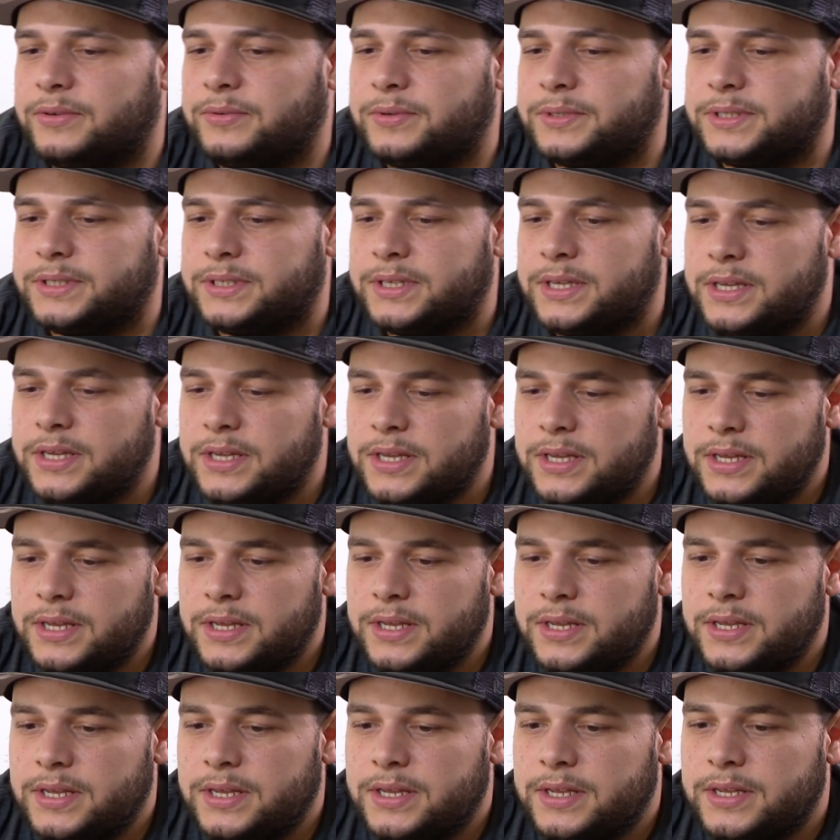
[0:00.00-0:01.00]
But they
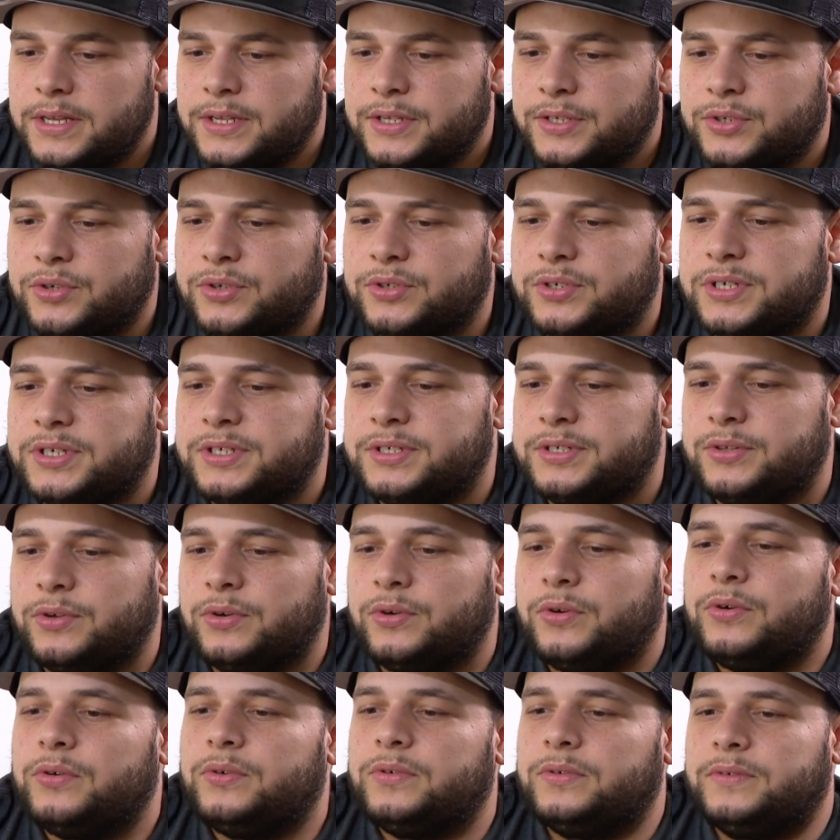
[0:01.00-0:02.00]
decided to go all
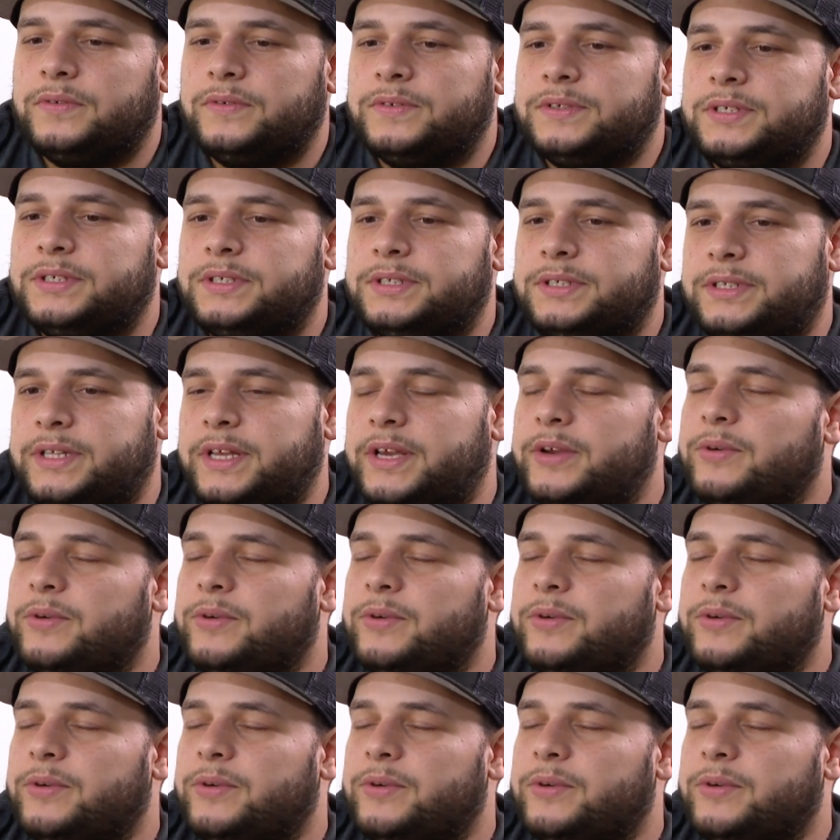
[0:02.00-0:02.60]
in on what